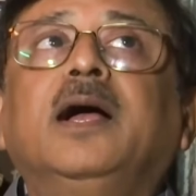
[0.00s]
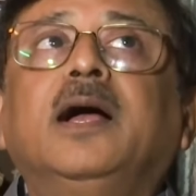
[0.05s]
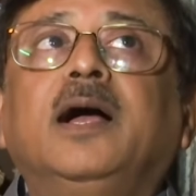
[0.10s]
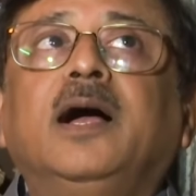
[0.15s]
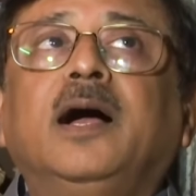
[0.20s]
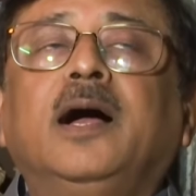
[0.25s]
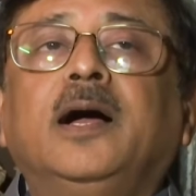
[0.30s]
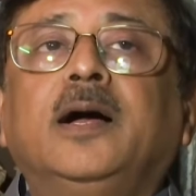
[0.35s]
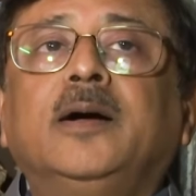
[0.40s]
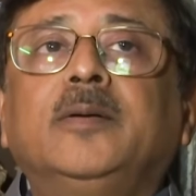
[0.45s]

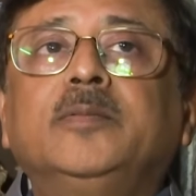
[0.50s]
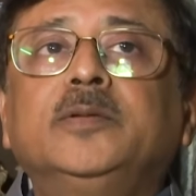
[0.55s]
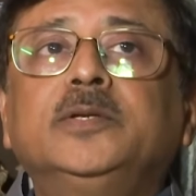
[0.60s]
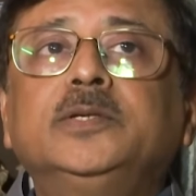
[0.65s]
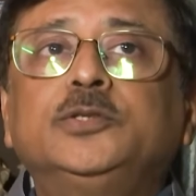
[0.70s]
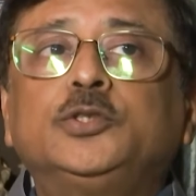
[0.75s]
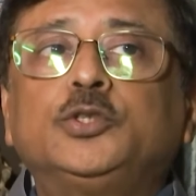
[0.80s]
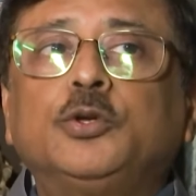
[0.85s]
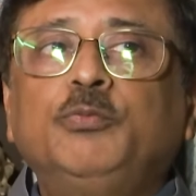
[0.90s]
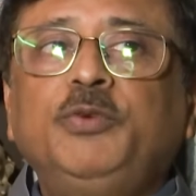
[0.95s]

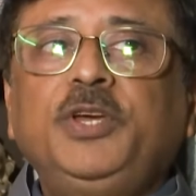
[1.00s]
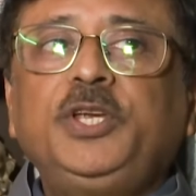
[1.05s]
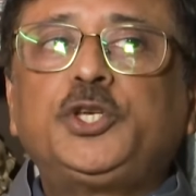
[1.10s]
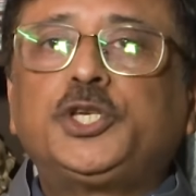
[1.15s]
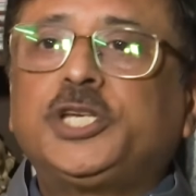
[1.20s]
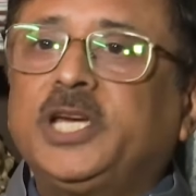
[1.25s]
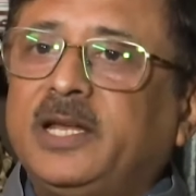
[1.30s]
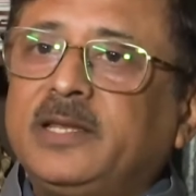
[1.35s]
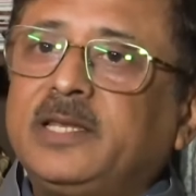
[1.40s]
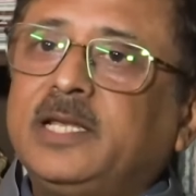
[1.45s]
So we
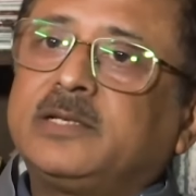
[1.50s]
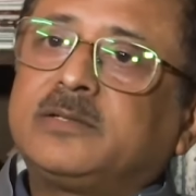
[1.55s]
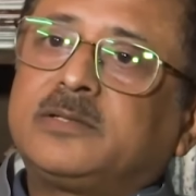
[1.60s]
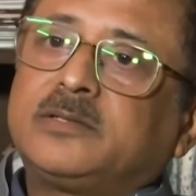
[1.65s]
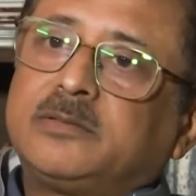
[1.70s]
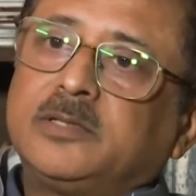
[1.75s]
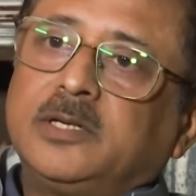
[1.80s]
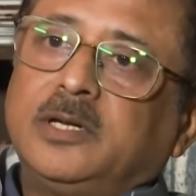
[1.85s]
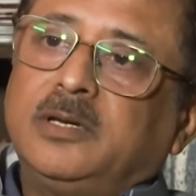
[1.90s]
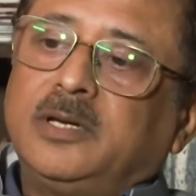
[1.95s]
shared
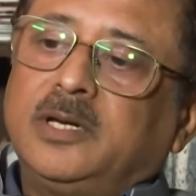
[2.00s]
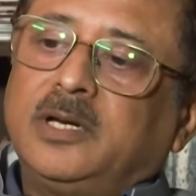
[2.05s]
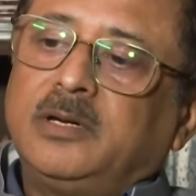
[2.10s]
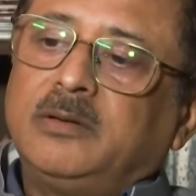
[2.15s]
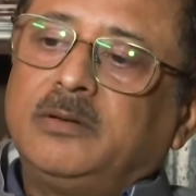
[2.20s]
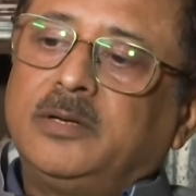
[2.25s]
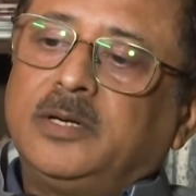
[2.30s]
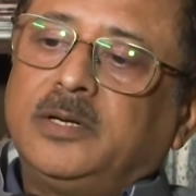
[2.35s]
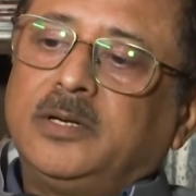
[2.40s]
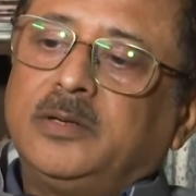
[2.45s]
that
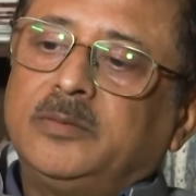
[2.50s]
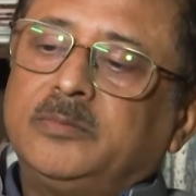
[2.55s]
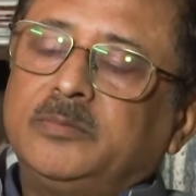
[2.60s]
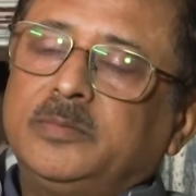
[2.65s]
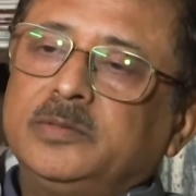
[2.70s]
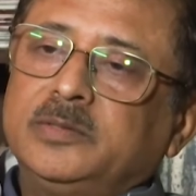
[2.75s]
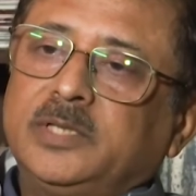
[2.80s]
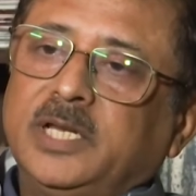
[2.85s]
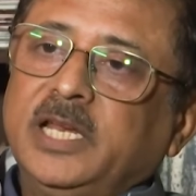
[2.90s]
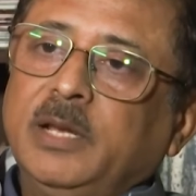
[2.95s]

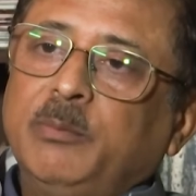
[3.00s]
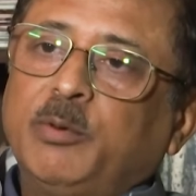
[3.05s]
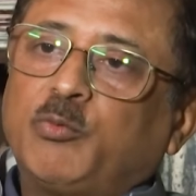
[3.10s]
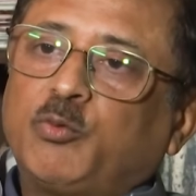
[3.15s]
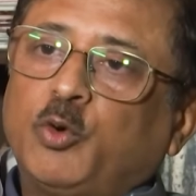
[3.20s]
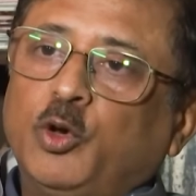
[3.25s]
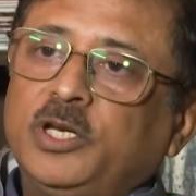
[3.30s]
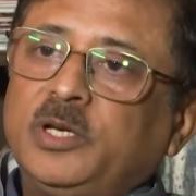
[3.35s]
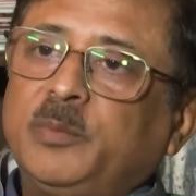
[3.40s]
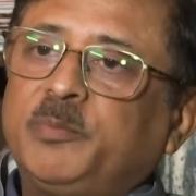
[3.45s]
the name of
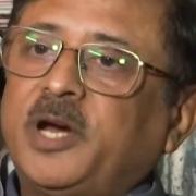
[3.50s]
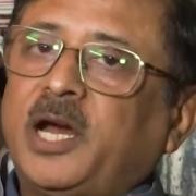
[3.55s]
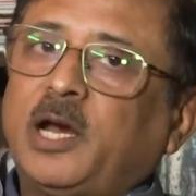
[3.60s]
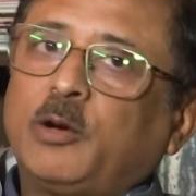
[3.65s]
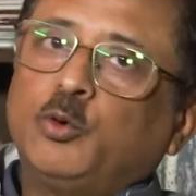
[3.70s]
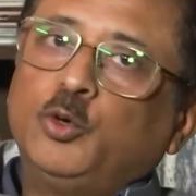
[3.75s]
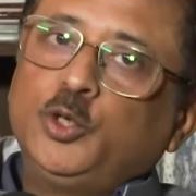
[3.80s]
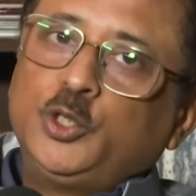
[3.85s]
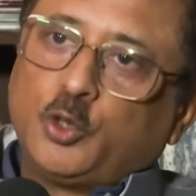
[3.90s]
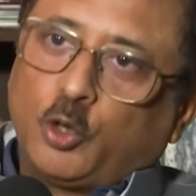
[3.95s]
Goldie
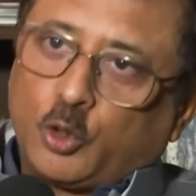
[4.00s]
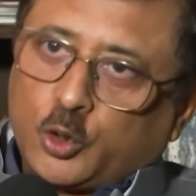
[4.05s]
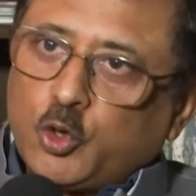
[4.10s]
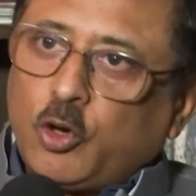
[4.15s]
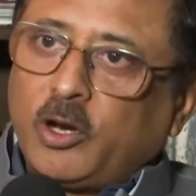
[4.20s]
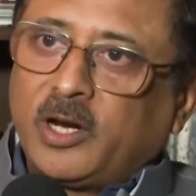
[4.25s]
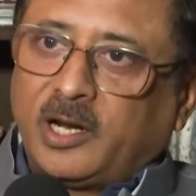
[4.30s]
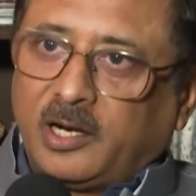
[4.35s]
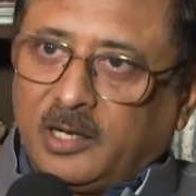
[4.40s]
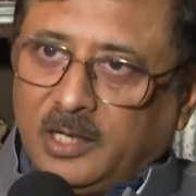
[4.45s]
Brar, who is also
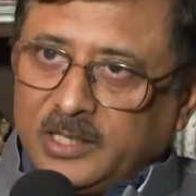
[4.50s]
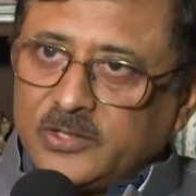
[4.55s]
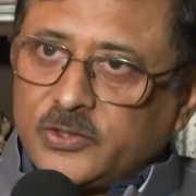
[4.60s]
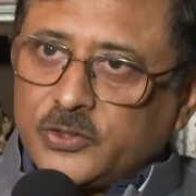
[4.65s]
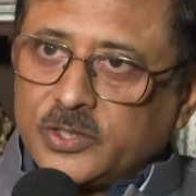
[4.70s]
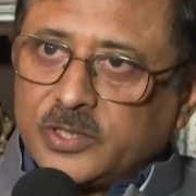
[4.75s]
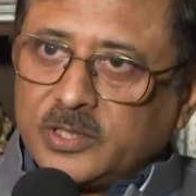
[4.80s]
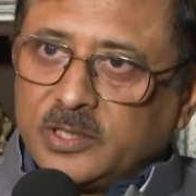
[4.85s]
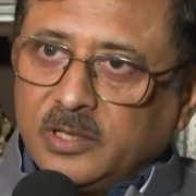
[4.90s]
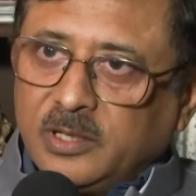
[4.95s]
on our
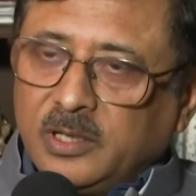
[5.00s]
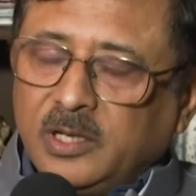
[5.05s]
list